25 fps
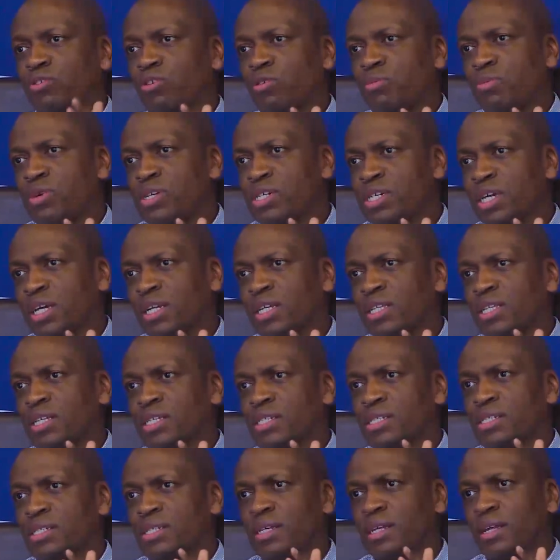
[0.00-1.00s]
commercially
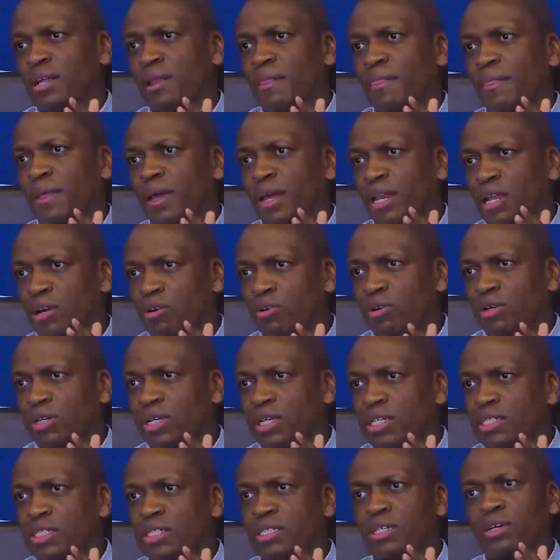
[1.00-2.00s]
these
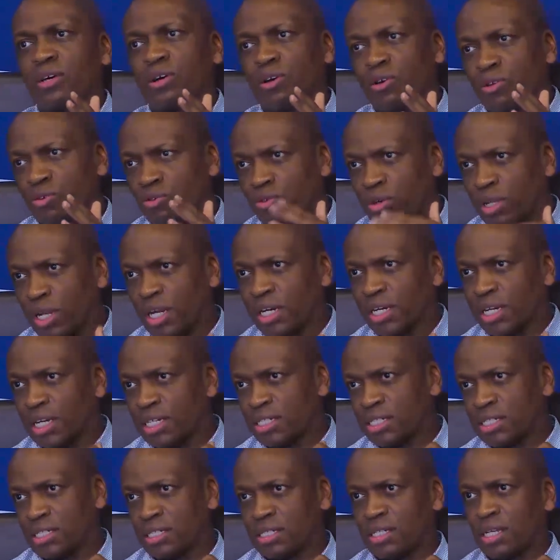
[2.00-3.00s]
recordings, you grant
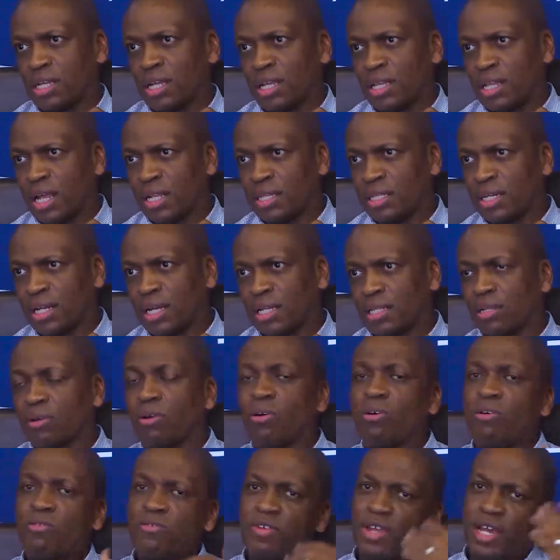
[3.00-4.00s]
us that right.
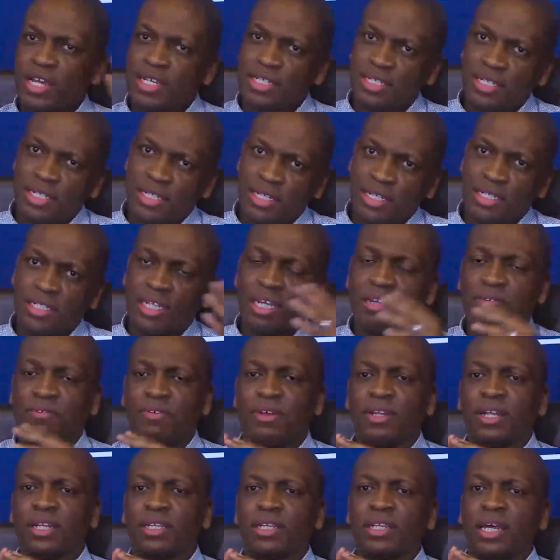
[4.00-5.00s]
Obviously, in the
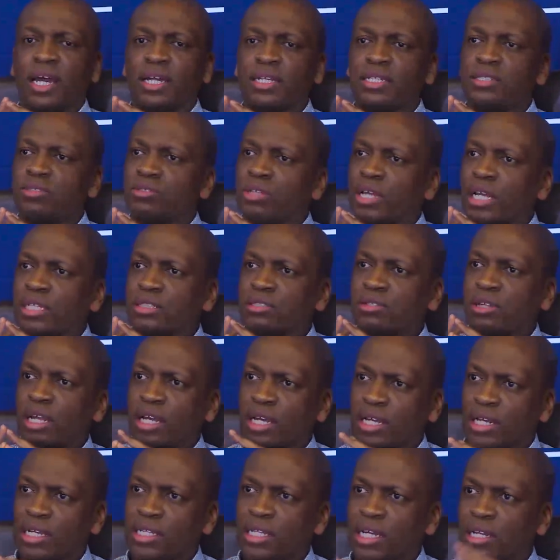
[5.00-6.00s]
event that the artist doesn't
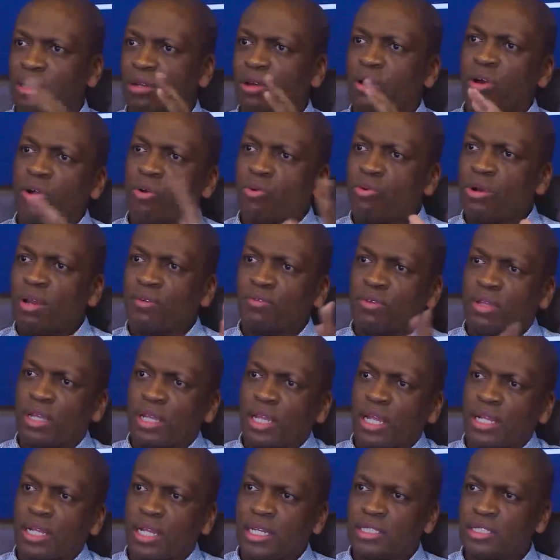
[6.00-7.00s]
agree, then we'll have to
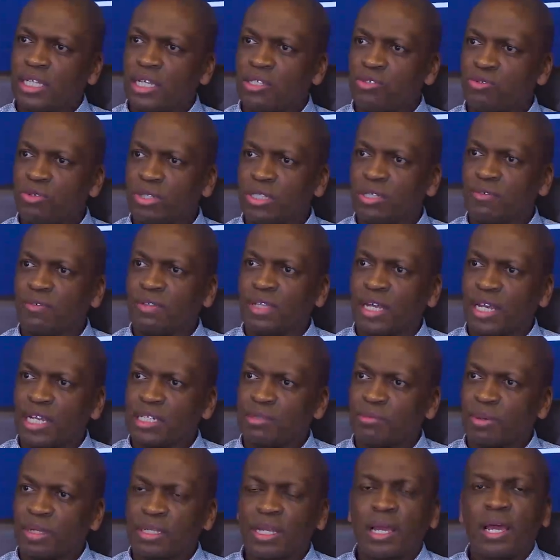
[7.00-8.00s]
enter into a different arrangement.
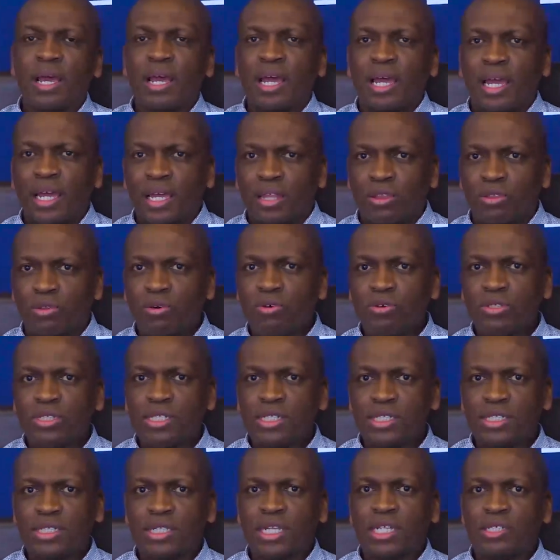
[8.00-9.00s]
But those
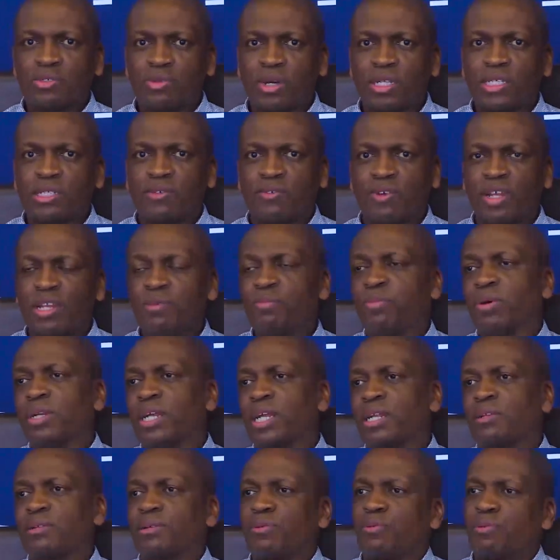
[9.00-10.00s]
things, that's why it's very
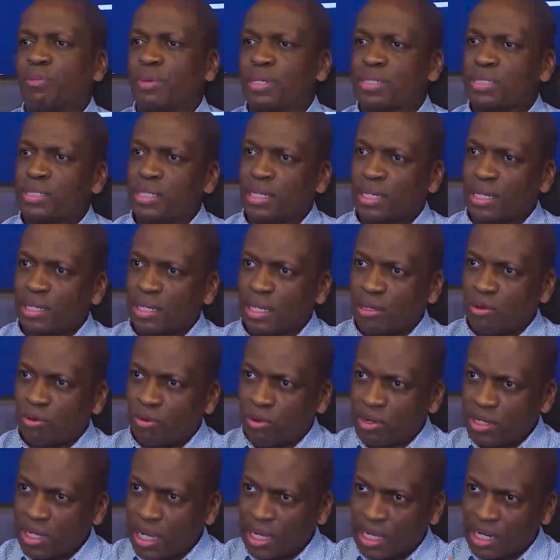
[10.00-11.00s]
important. You must,
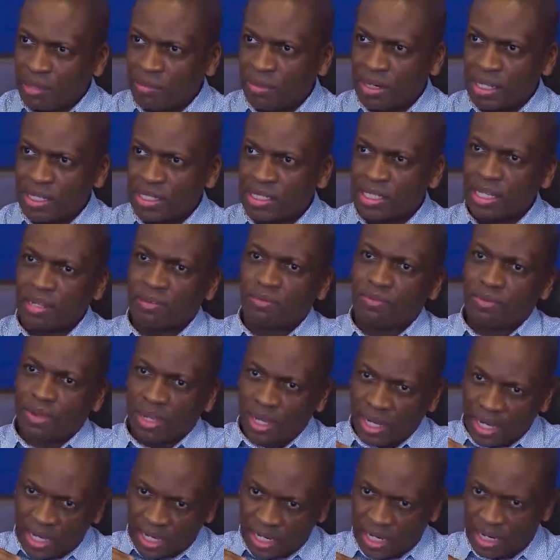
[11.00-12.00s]
on the agreement itself,
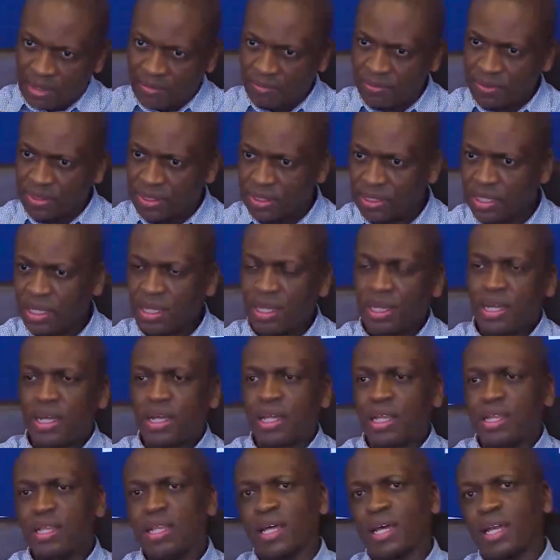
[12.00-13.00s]
craft
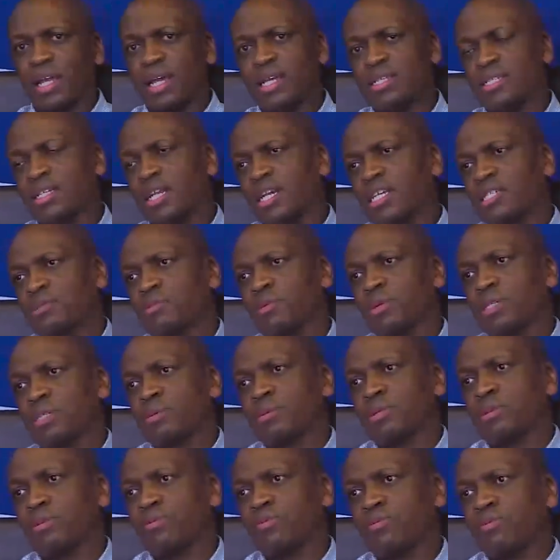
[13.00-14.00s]
the rights and
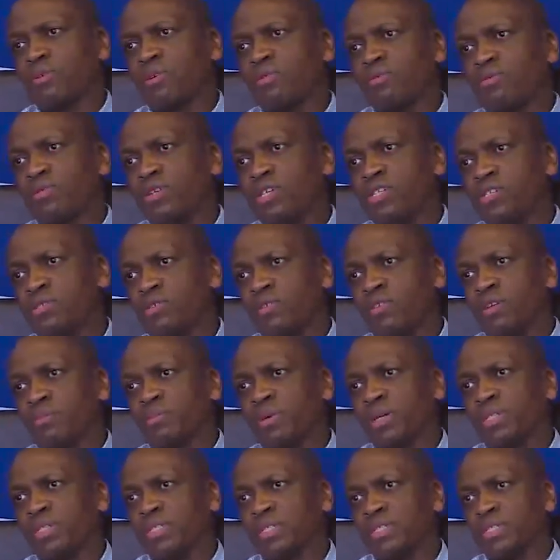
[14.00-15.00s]
responsibility of each of the
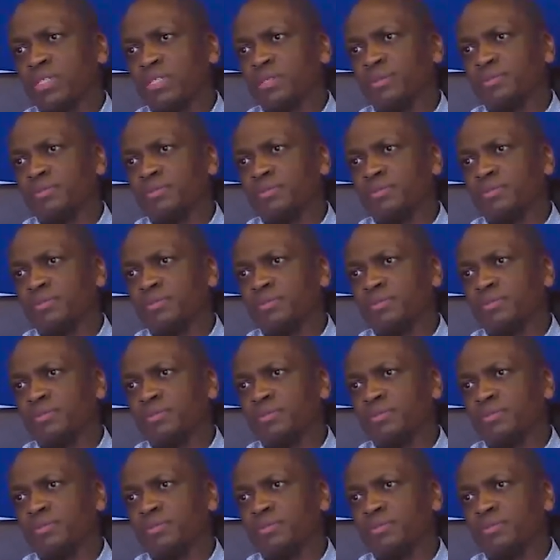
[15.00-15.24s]
parties.